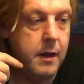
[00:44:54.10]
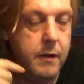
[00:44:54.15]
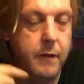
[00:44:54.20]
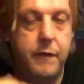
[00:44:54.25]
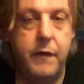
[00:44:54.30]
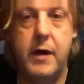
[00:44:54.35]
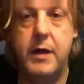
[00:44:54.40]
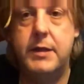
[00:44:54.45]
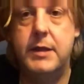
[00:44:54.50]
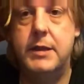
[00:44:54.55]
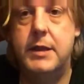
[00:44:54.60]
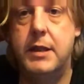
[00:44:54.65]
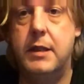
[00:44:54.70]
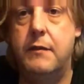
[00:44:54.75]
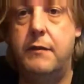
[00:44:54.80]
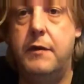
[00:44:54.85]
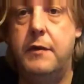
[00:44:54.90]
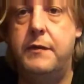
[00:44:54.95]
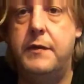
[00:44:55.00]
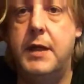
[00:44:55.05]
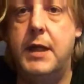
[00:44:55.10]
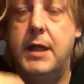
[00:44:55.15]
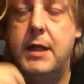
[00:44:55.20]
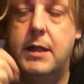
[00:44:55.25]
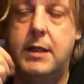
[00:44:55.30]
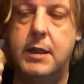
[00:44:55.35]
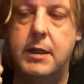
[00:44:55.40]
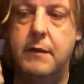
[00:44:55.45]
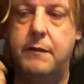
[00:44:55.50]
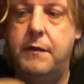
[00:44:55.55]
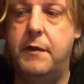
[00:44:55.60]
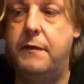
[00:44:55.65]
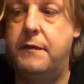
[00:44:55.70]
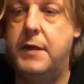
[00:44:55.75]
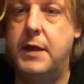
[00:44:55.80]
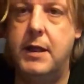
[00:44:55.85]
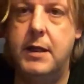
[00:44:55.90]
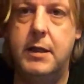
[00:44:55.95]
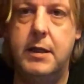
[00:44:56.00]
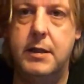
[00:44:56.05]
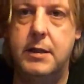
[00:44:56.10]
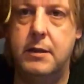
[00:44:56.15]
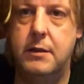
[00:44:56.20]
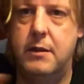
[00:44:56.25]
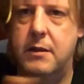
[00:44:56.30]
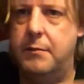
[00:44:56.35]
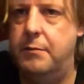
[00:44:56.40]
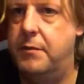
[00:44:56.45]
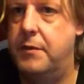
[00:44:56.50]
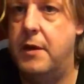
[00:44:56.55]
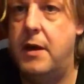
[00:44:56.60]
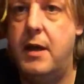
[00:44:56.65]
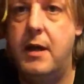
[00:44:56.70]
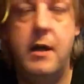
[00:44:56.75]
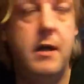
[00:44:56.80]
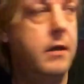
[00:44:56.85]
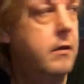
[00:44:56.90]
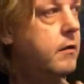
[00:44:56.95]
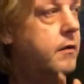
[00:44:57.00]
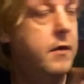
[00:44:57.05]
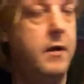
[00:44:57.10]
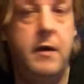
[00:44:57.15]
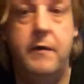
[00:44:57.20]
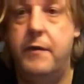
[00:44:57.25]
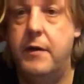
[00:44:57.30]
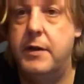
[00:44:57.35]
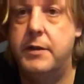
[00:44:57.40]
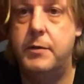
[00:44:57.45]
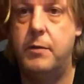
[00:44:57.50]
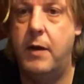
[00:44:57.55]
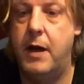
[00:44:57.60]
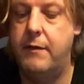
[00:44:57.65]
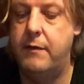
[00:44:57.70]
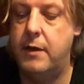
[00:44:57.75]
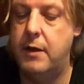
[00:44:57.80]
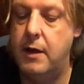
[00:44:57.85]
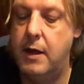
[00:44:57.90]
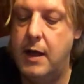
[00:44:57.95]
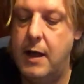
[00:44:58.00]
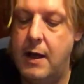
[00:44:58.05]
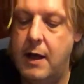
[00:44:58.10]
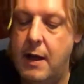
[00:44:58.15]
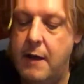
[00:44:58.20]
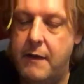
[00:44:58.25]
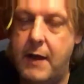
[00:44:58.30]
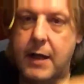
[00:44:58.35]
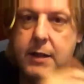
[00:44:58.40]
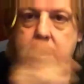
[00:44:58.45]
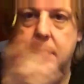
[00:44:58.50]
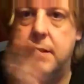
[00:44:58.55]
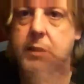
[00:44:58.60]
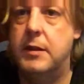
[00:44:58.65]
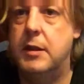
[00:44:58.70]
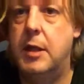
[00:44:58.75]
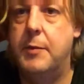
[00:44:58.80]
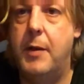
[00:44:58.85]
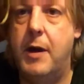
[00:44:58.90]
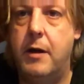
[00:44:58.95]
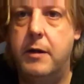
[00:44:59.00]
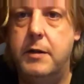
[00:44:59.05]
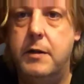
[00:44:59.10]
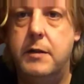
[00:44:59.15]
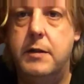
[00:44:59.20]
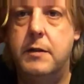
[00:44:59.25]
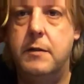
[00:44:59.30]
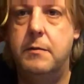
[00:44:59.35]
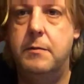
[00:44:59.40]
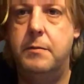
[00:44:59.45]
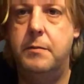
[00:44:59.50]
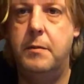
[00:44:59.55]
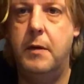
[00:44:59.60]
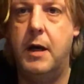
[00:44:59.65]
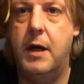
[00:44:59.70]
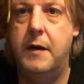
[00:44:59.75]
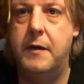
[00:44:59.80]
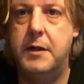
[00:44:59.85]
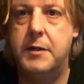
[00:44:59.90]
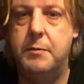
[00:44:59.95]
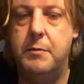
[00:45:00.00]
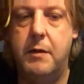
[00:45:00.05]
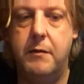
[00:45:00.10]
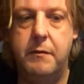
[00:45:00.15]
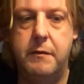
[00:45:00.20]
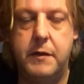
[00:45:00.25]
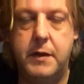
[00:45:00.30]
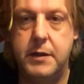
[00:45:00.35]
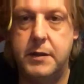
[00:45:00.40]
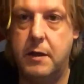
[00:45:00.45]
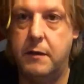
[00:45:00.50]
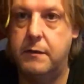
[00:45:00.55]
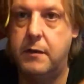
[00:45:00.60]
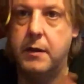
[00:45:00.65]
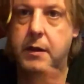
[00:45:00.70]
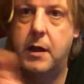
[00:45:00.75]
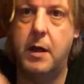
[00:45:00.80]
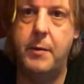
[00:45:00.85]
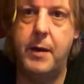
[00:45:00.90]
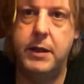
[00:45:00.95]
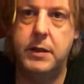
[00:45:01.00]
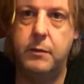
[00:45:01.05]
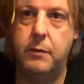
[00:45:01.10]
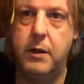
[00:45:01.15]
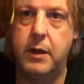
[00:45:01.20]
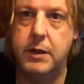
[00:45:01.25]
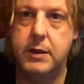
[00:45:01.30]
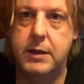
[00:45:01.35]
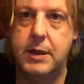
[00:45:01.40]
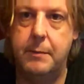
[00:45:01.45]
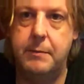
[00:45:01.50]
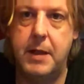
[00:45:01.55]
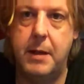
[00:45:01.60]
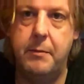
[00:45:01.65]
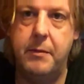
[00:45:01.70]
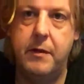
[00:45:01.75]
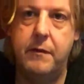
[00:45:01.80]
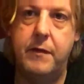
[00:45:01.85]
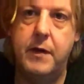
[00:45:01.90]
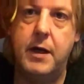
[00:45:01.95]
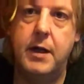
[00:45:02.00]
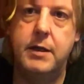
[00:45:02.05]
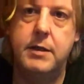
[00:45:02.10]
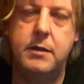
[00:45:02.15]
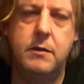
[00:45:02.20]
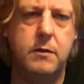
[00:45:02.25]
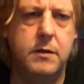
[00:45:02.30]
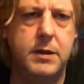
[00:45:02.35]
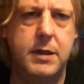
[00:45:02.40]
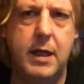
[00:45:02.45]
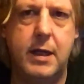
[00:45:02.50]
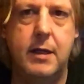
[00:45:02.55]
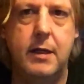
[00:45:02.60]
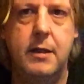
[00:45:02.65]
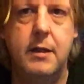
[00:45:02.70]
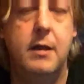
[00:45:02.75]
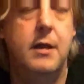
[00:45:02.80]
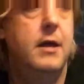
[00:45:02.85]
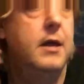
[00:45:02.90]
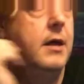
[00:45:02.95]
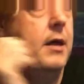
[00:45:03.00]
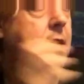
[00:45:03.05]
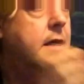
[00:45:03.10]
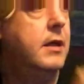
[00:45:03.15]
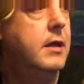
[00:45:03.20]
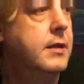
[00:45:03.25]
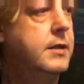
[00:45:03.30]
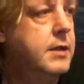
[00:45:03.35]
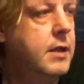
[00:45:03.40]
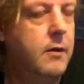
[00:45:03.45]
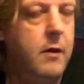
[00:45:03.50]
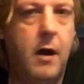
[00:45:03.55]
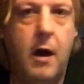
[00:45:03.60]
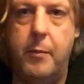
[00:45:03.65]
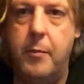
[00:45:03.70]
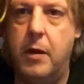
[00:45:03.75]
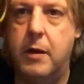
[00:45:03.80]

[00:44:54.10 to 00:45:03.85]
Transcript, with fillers: The 1st until the 15th, and the 15th until the 30th or 31st, whatever. That doesn't come out on YouTube this month because I've got to go back to work September the 1st or 2nd, so I'm